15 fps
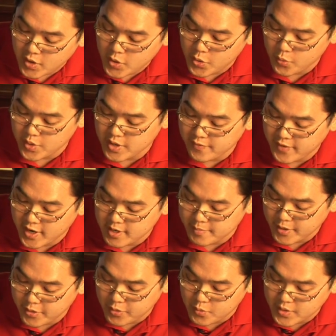3 divided
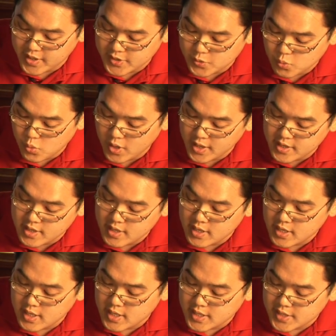by 3 is 1.
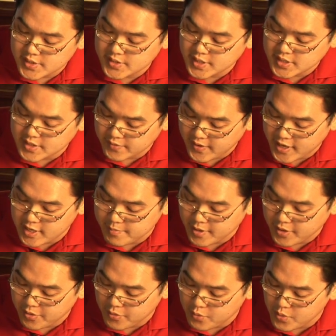6 divided
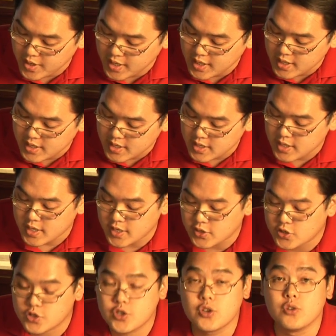by 3
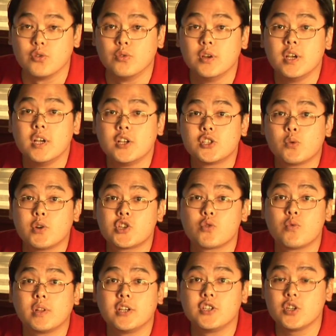is 2. So what you're
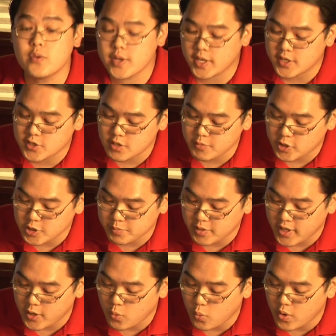really doing is you're
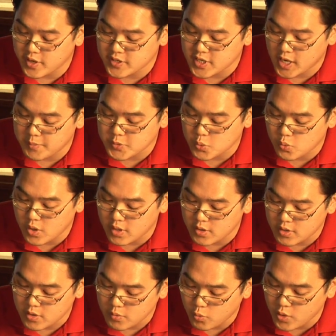multiplying 1 times 1,
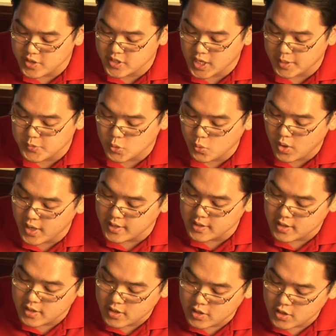1 times 1,
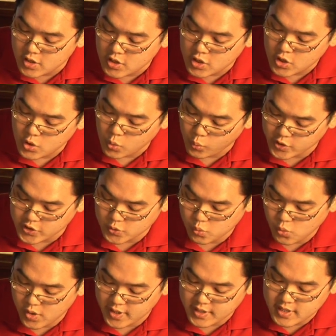which is
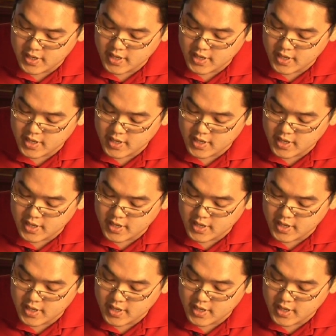1,